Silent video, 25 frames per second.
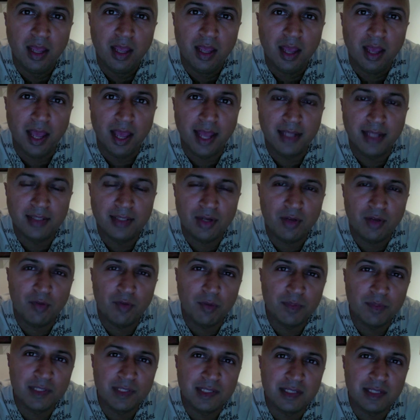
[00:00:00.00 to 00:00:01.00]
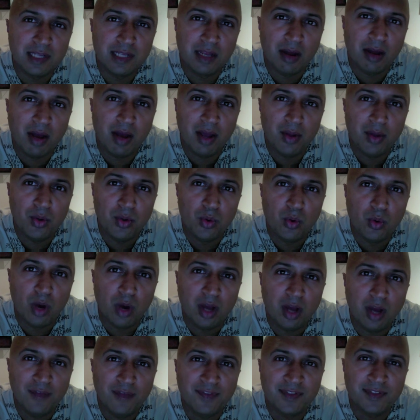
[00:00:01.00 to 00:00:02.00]
And Tony Robbins is a guy who
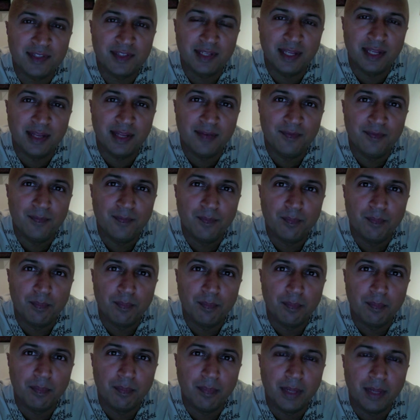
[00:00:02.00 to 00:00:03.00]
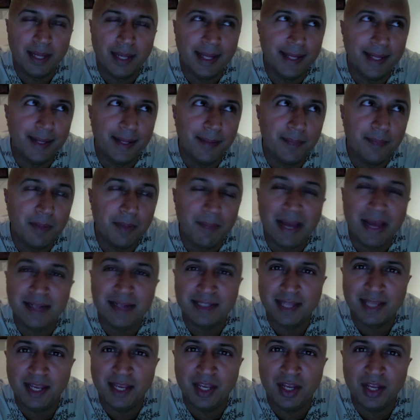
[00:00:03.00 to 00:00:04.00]
I've seen about
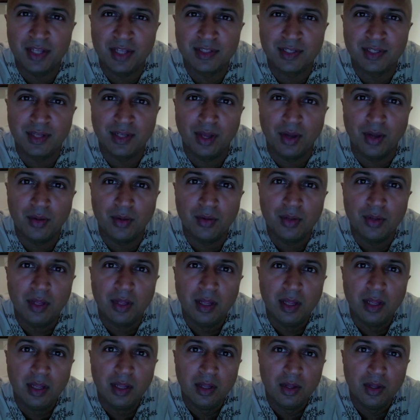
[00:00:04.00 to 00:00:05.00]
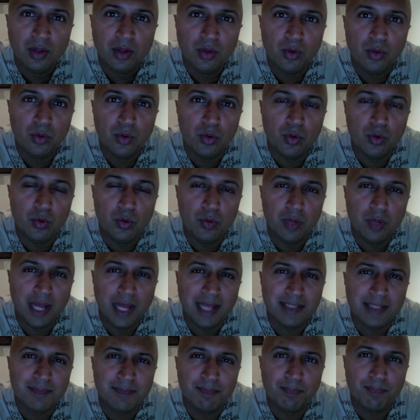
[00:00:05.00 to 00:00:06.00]
10 years ago who
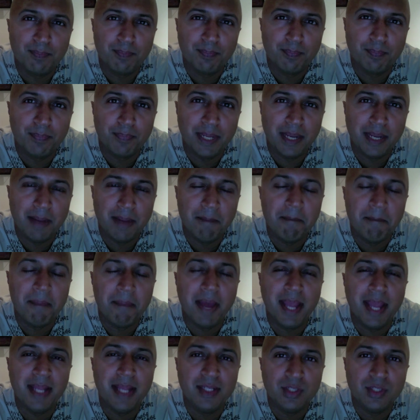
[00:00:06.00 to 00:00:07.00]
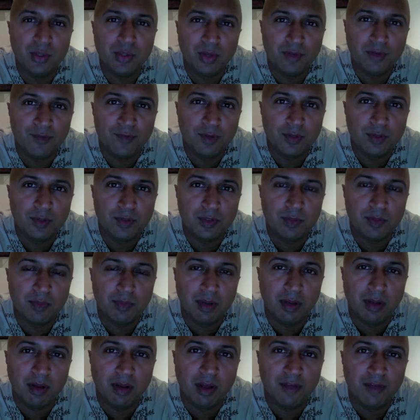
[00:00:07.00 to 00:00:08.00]
has been a major influence in my
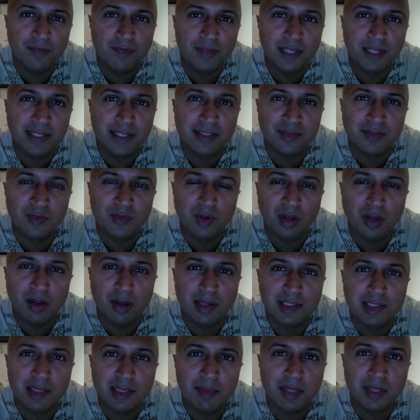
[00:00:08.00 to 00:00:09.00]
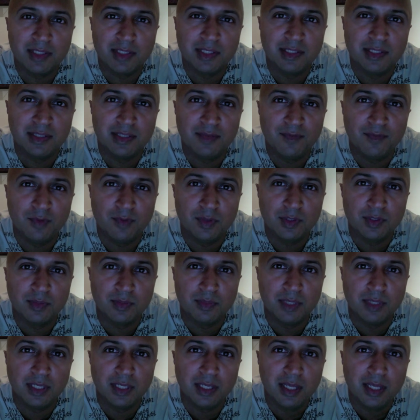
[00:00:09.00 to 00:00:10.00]
life. He doesn't realize how much he's influenced
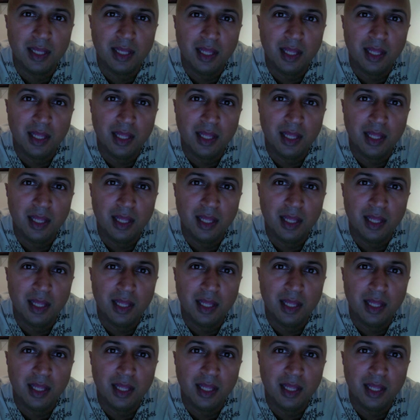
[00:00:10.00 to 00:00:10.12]
me.